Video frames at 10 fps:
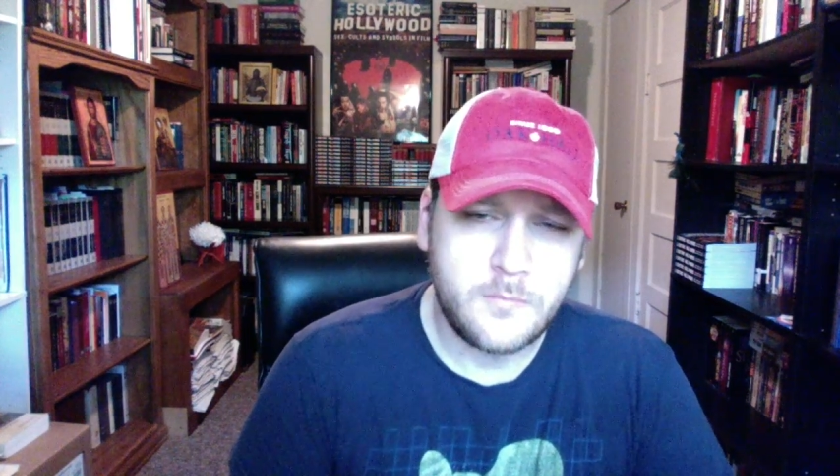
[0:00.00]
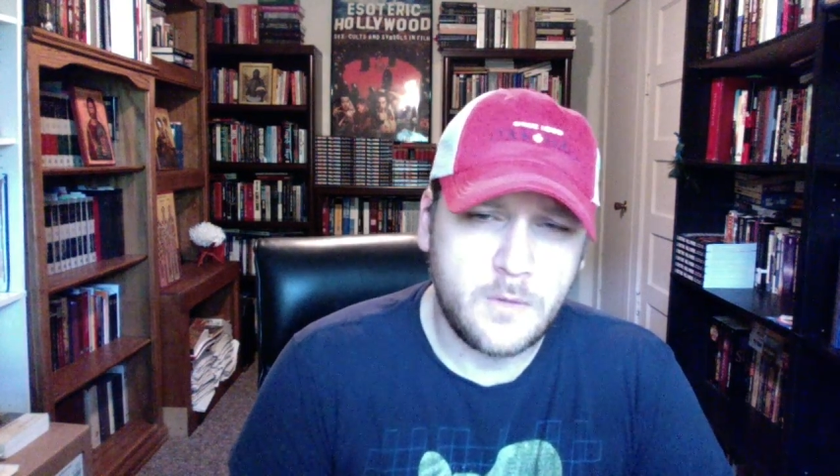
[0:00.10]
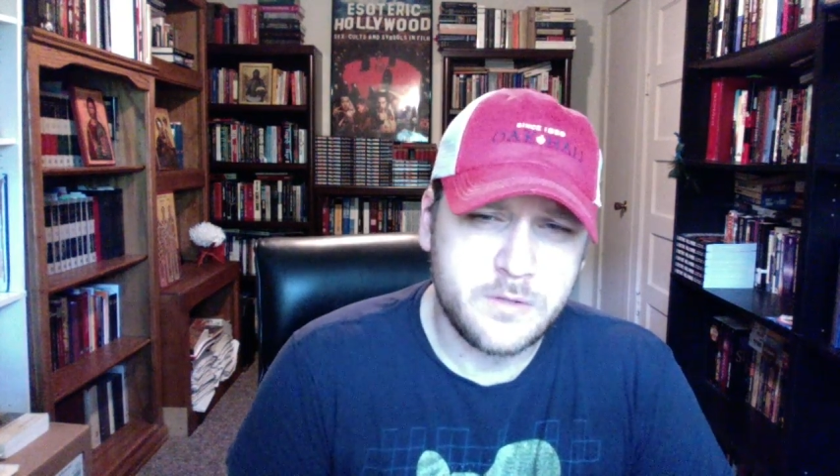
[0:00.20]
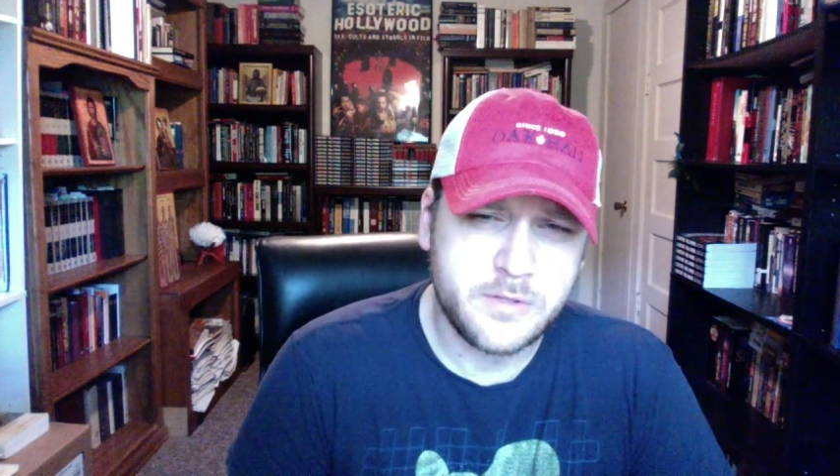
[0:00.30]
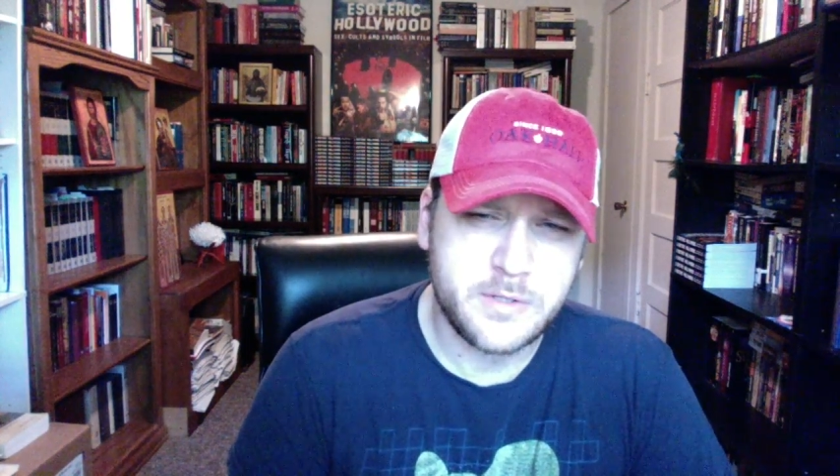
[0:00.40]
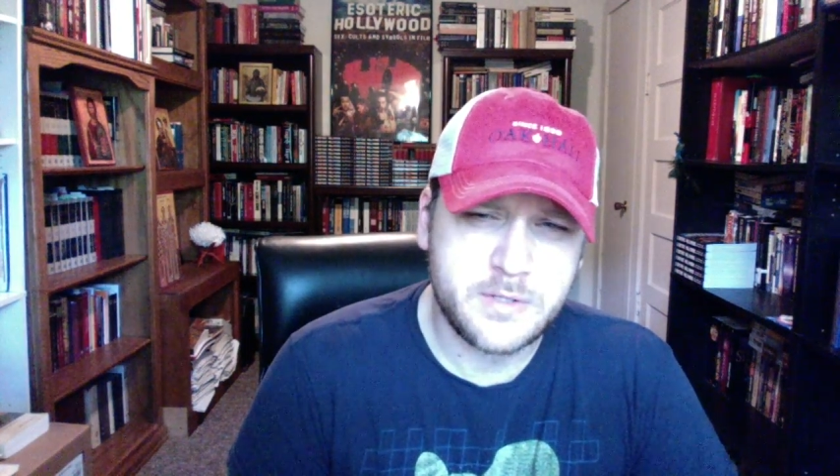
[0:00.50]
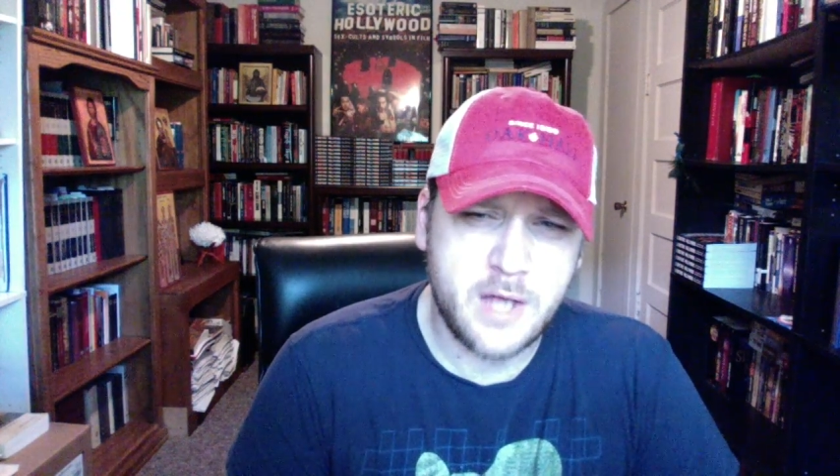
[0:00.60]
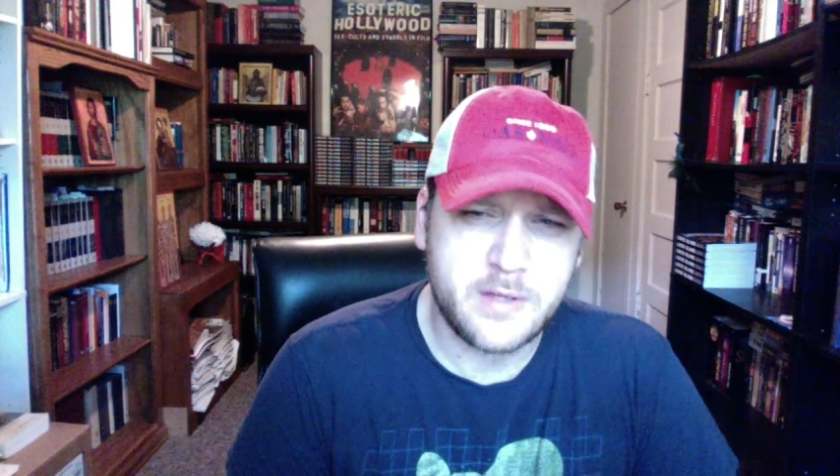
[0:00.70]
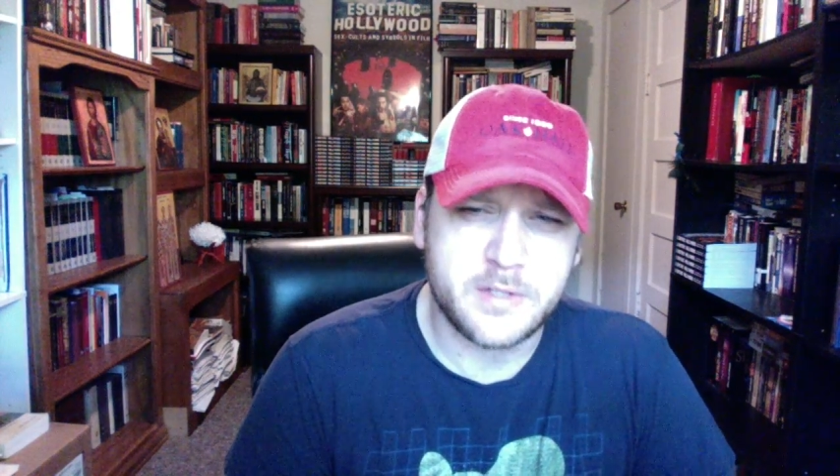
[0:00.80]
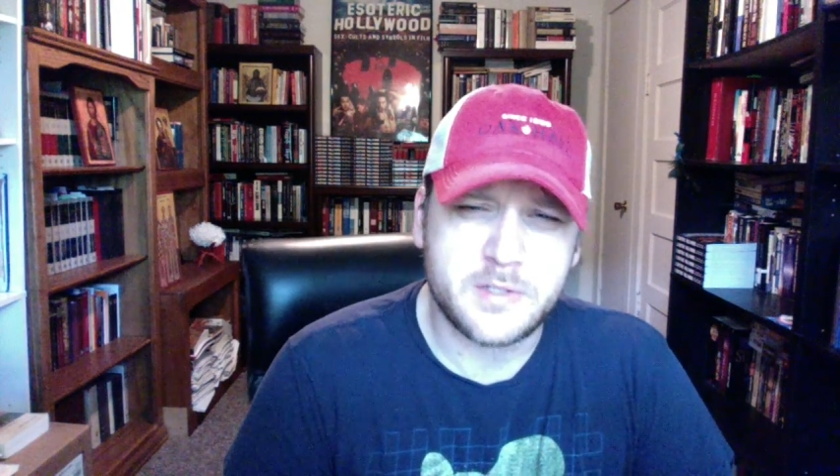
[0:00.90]
So it's
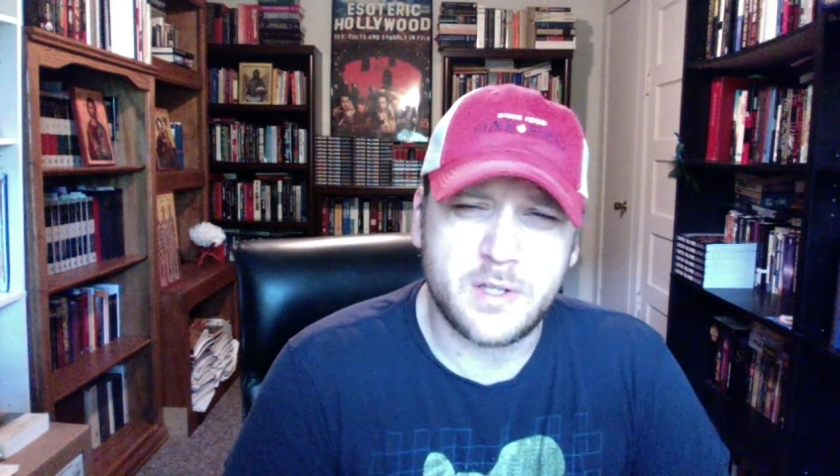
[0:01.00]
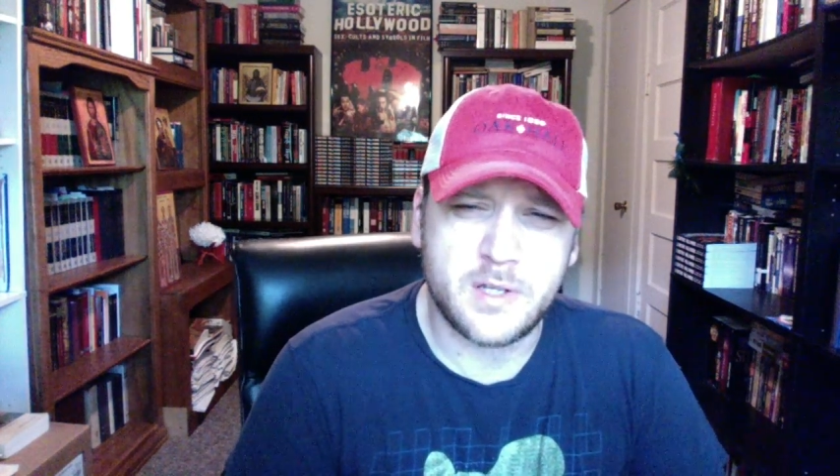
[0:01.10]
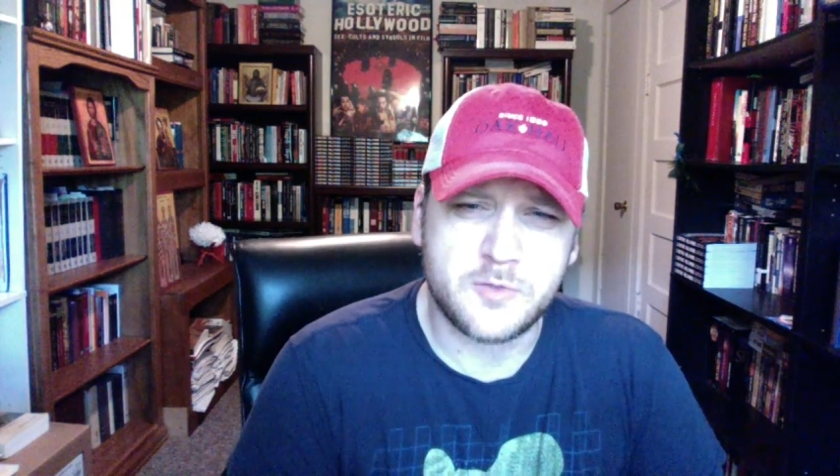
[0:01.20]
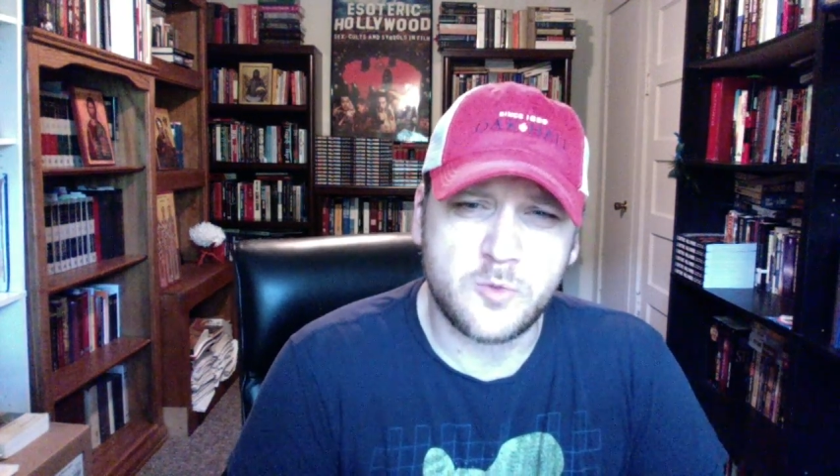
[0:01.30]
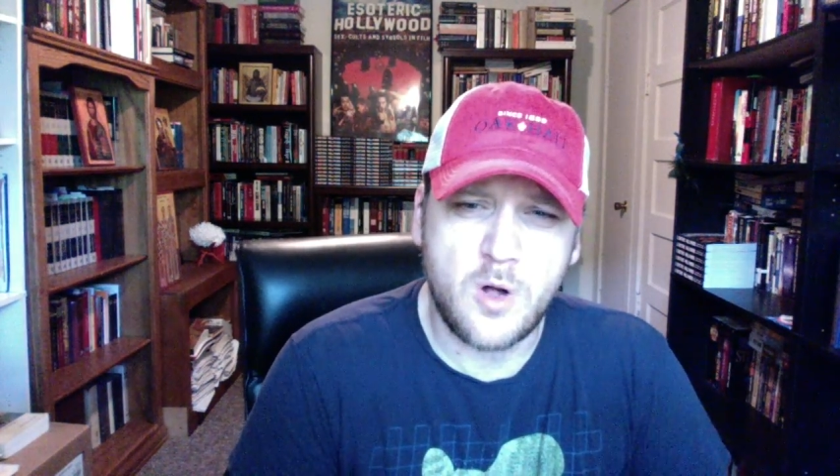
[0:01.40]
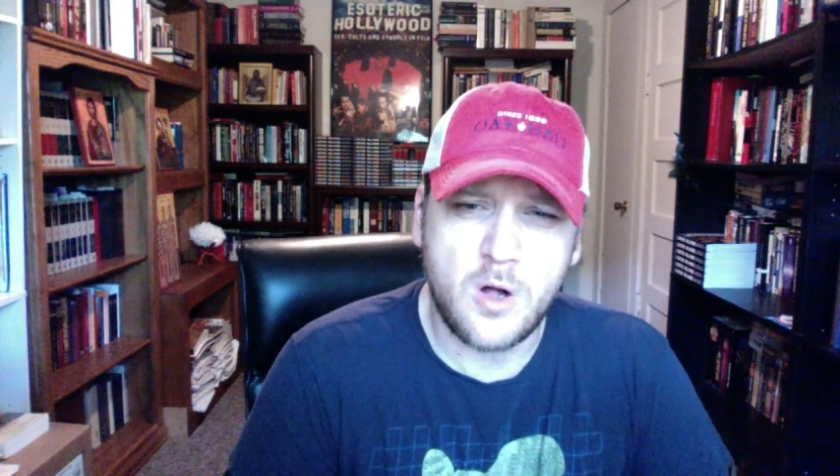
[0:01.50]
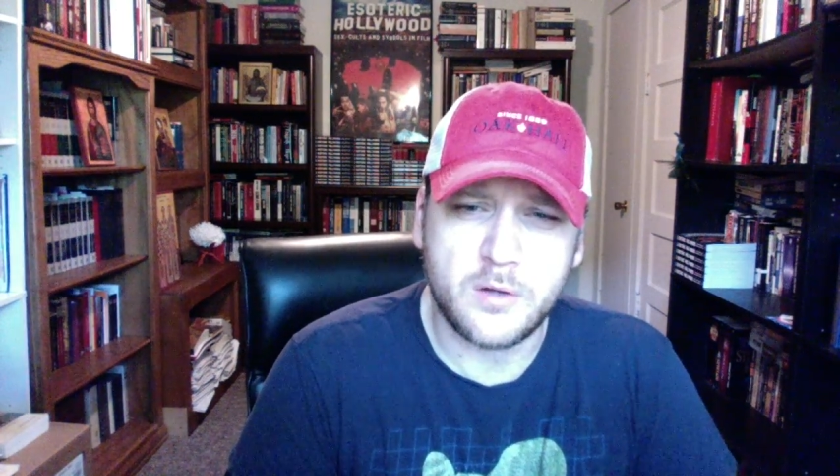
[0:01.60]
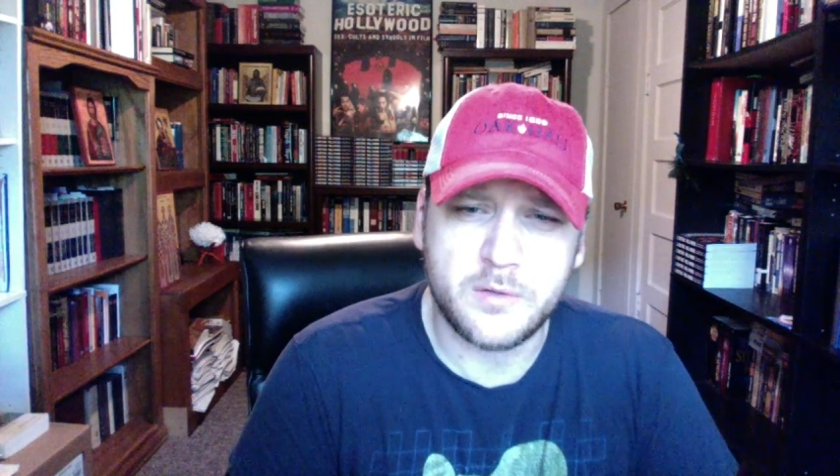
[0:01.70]
not that it's wrong,